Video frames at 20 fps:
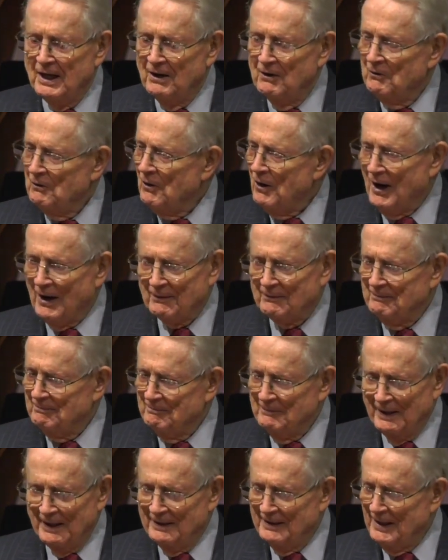
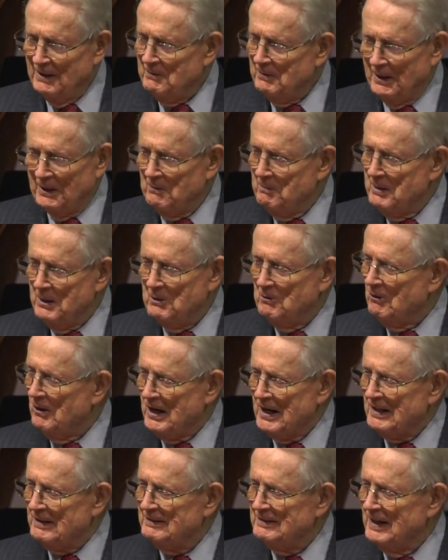well, that'd be
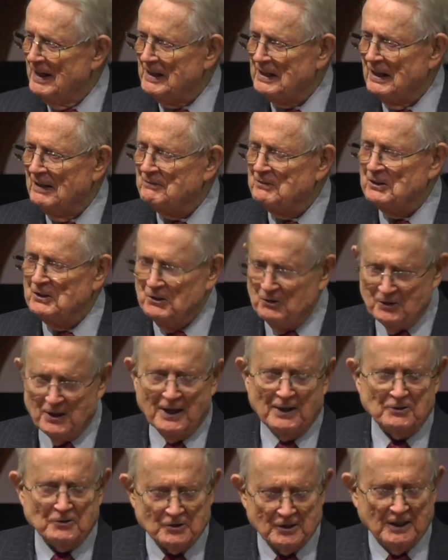great. I'd love to do
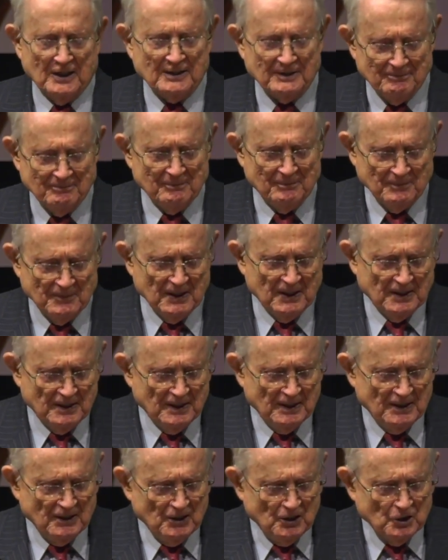that, Chuck.
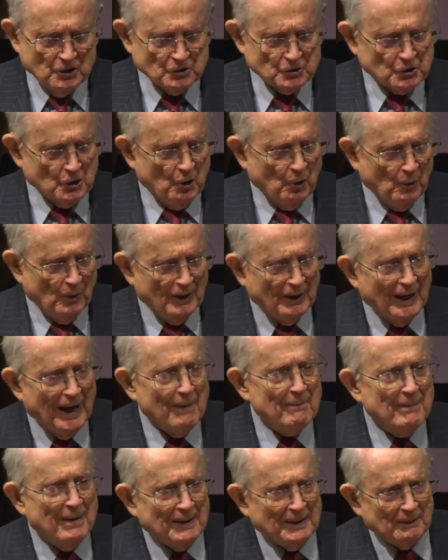So I
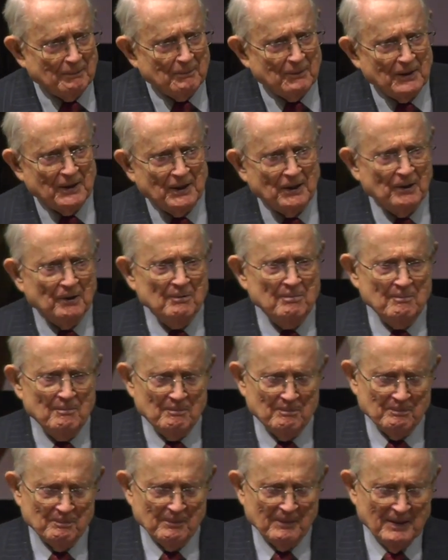met him
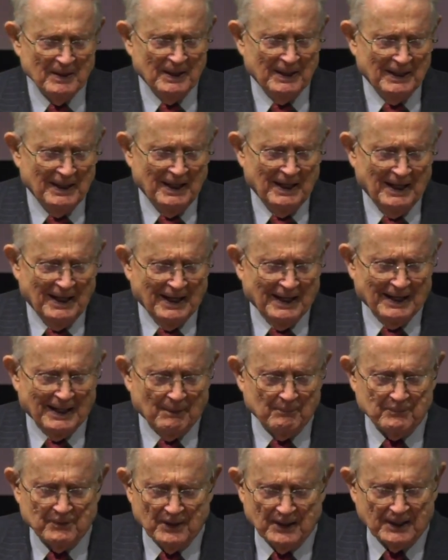there and
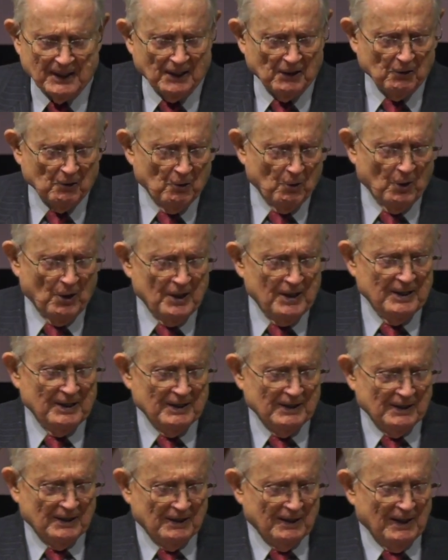I'm thinking, Lord,
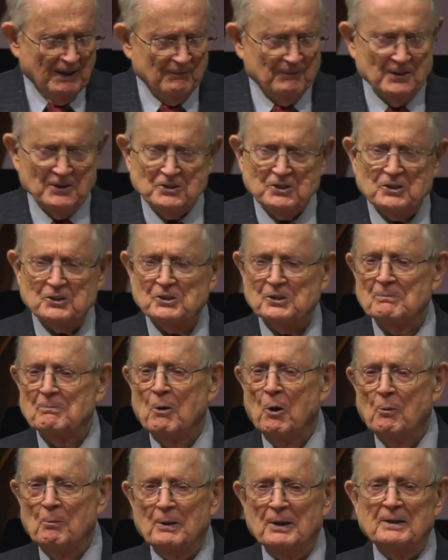if this is the
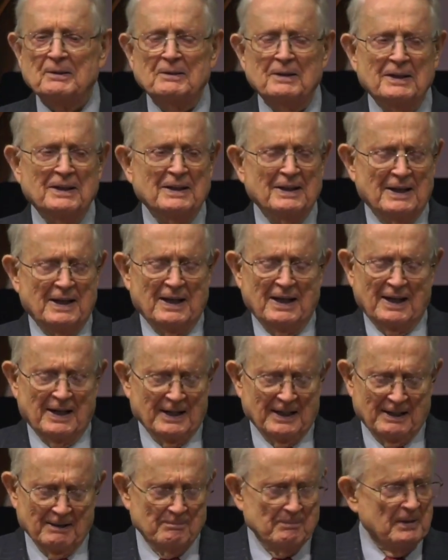moment,
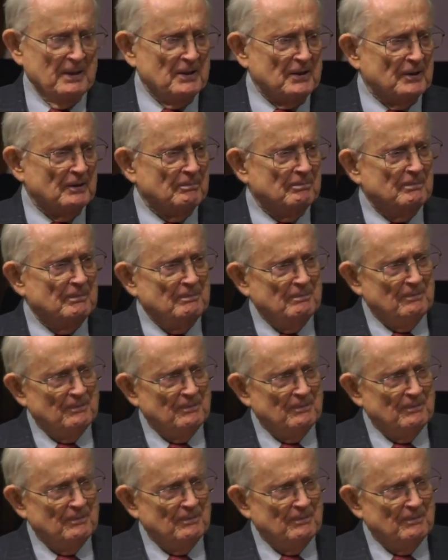give me the